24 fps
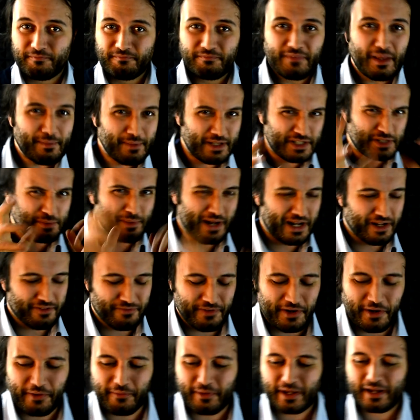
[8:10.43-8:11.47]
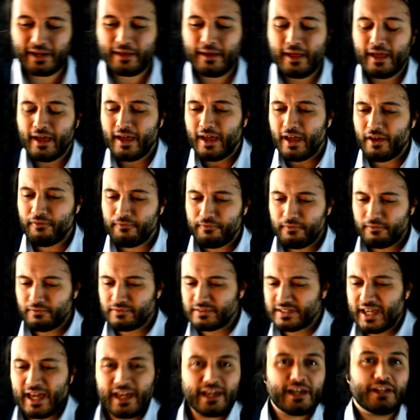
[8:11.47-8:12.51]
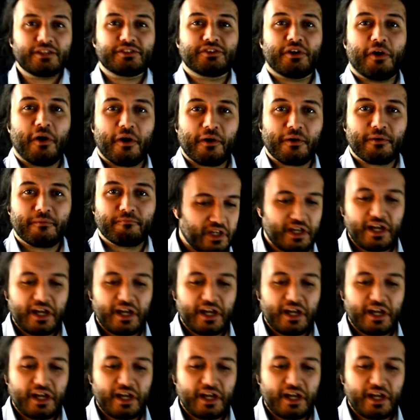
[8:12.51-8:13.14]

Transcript: Let me explain it very quickly. If take a dog,